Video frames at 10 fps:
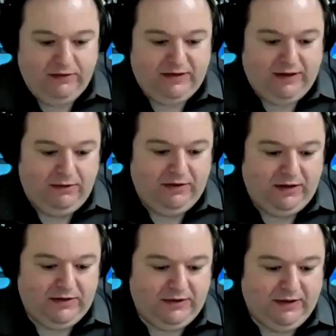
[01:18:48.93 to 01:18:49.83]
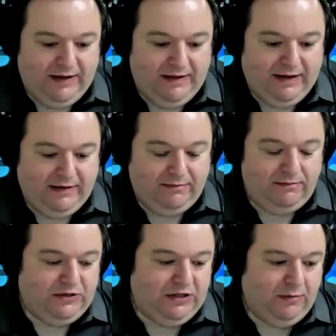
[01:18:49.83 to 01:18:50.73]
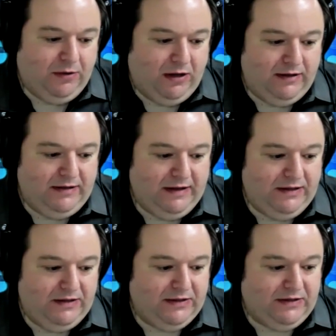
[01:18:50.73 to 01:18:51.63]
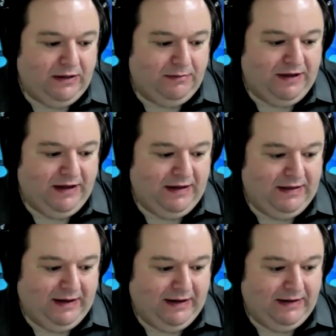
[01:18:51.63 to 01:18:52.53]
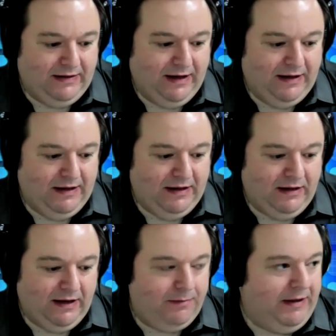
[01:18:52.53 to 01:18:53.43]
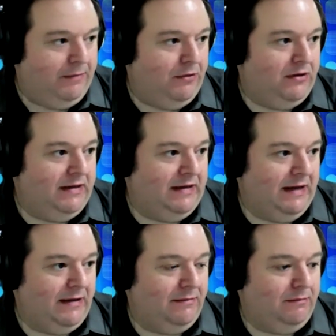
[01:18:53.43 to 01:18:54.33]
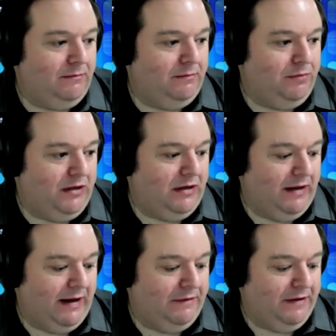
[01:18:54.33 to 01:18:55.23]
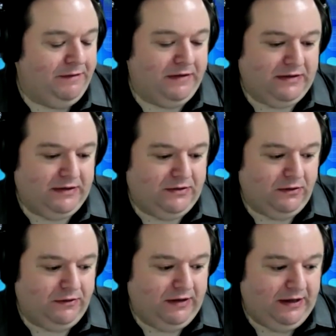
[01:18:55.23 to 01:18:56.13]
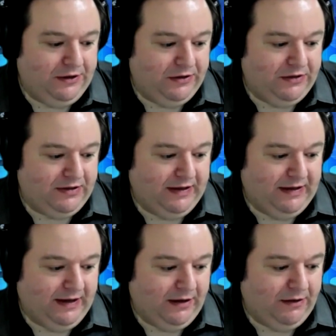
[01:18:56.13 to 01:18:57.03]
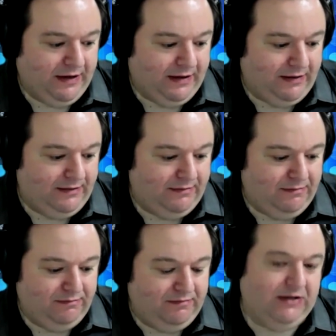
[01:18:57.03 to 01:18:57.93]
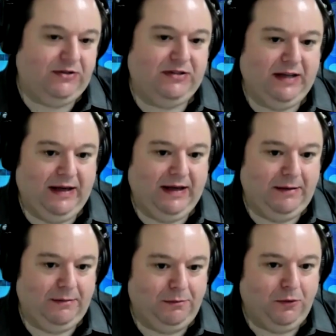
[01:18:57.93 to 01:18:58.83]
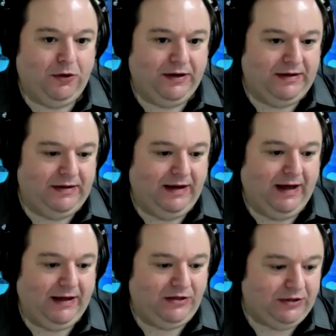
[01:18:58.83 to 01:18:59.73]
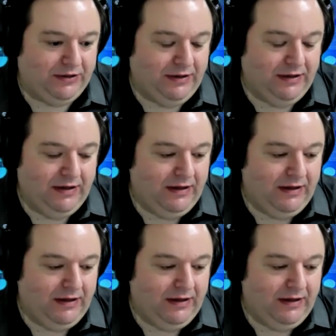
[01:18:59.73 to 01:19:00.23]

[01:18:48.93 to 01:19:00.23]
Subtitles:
would also add that geopolitics is something that I think a lot of people did not put a lot of emphasis over the years. And then now that you're seeing it more in action,